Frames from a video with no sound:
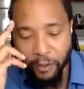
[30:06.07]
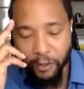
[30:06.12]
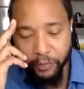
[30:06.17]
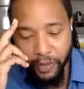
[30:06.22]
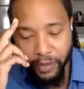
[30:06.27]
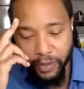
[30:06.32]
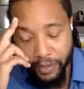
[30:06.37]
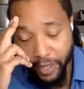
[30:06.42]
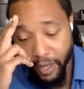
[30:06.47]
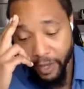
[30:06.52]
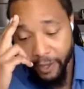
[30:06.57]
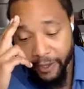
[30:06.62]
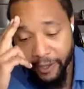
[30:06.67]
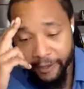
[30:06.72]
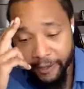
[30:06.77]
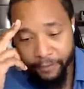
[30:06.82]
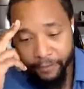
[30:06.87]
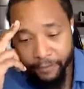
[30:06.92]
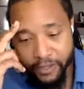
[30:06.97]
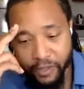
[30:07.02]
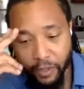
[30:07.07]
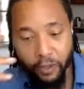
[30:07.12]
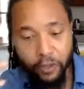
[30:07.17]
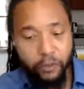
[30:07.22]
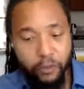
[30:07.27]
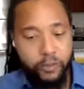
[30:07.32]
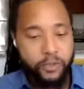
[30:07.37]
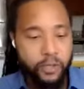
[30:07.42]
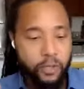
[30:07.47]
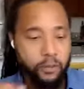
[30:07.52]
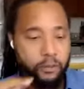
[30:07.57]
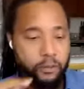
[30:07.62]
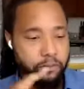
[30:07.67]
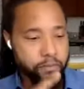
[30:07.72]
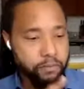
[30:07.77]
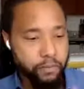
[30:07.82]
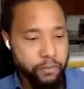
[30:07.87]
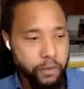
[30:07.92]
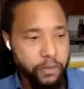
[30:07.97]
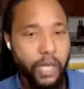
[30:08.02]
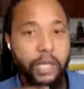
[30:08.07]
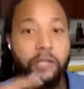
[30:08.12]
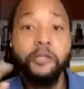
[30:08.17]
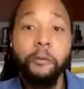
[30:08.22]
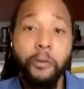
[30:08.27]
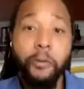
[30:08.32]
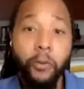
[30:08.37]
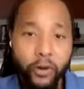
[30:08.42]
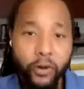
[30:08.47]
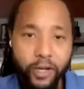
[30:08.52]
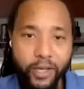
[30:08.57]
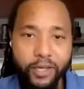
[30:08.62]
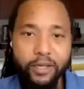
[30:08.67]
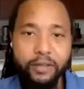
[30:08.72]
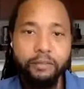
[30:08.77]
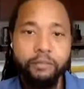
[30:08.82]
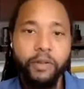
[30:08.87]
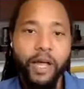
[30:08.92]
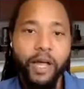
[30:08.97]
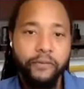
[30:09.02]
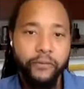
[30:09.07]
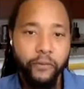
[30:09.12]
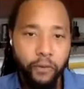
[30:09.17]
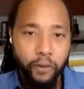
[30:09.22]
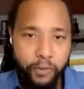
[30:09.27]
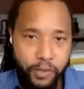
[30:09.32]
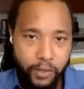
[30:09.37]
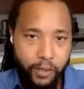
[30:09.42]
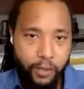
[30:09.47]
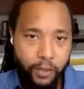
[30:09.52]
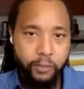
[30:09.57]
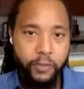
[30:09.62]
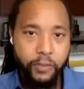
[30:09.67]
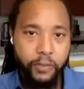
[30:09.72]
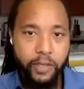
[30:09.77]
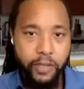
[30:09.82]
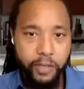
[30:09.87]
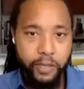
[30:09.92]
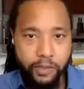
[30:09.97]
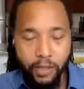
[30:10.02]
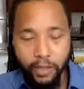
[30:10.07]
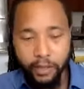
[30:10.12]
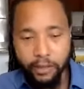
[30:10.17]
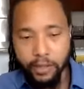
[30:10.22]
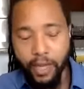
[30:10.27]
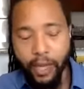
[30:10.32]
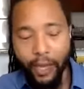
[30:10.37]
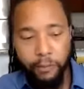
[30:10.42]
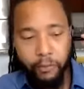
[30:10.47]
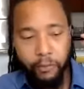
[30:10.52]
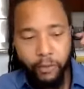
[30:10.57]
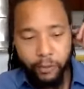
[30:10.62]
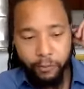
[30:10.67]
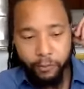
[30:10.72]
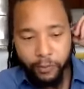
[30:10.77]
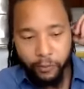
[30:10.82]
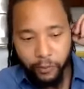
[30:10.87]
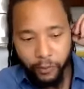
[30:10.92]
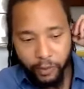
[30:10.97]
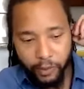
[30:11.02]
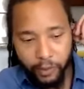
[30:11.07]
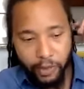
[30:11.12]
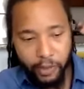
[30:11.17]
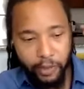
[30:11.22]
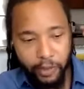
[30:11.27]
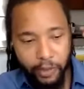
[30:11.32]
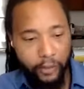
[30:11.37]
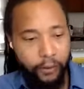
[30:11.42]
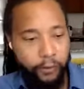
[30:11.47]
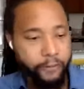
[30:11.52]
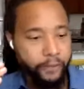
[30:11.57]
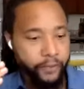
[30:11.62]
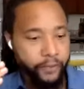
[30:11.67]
But yeah, so, so like supporting platforms and companies like that, bringing people together.